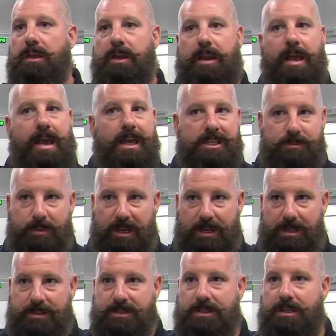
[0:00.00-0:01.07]
you had a
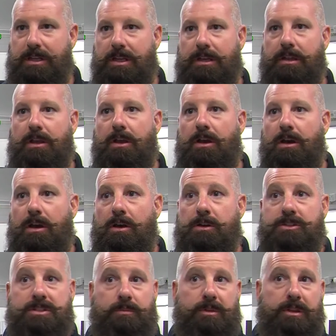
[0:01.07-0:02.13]
hazmat incident,
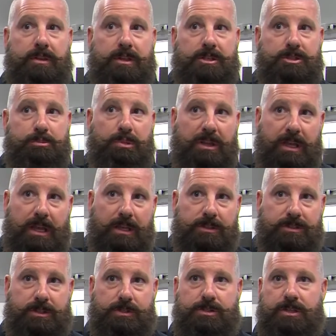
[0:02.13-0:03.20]
or something that's
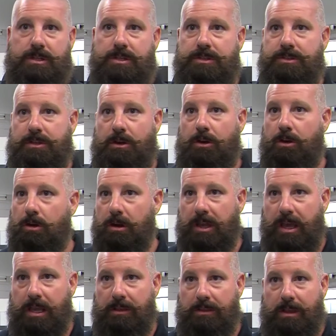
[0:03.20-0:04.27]
planned, such as a
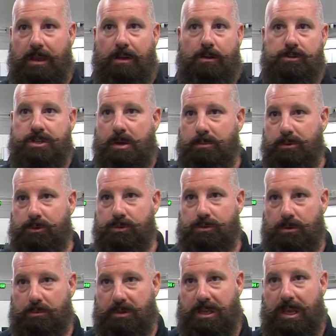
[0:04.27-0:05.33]
hurricane that, or tropical
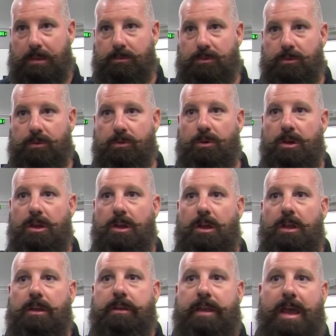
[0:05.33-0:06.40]
storm that came through,
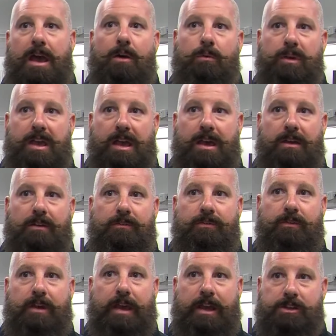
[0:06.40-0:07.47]
now we
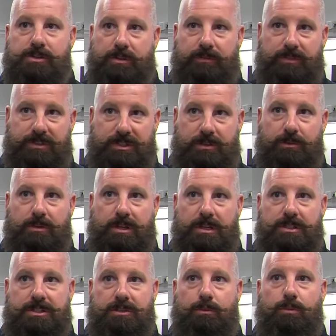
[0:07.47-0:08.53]
have extra
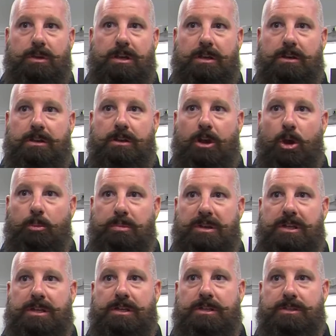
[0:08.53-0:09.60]
facilities that we could
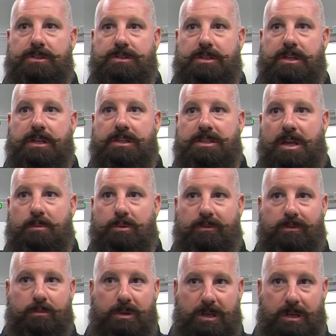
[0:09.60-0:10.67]
open as any type
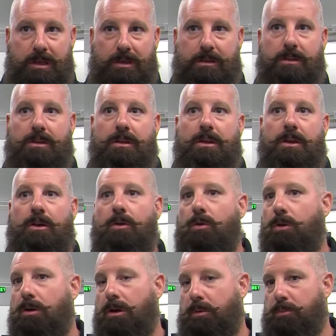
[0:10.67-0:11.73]
of immediate
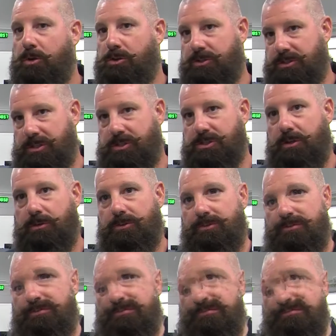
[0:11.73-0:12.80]
or emergency
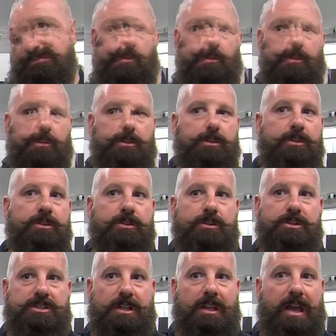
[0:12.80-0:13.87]
shelter. A
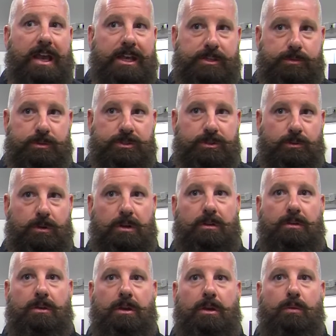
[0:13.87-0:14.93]
shelter is a last resort.
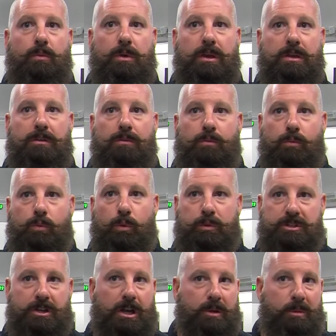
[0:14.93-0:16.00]
Uh, we, when
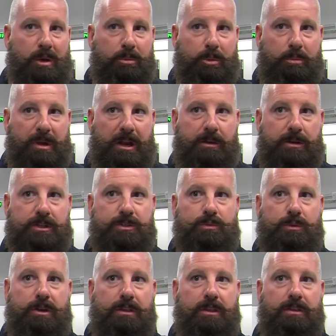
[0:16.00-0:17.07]
we talk about preparedness,
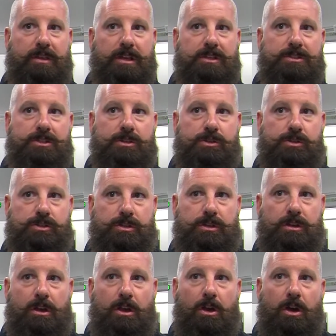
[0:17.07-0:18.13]
one of the things that you
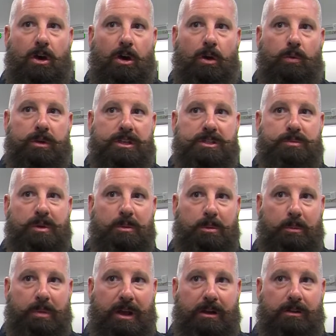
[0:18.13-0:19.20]
should always be
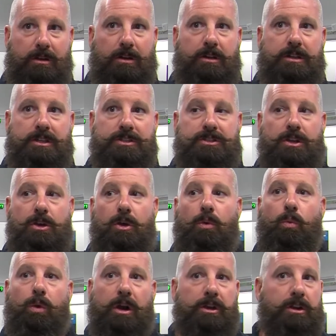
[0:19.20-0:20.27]
prepared on is
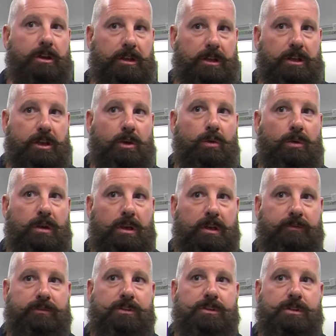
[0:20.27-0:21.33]
where you're going to go
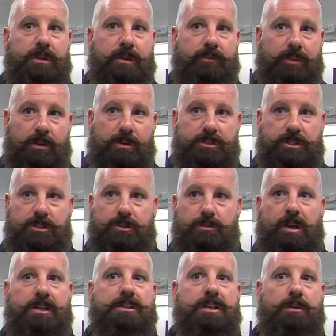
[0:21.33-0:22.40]
if, the, if there is a
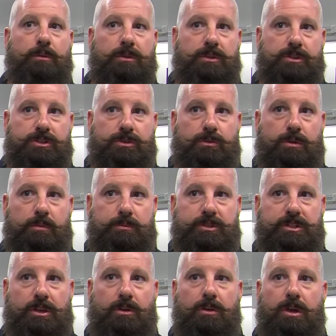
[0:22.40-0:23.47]
direct hit with a storm.
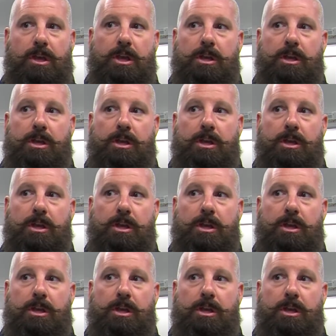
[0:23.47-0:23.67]
So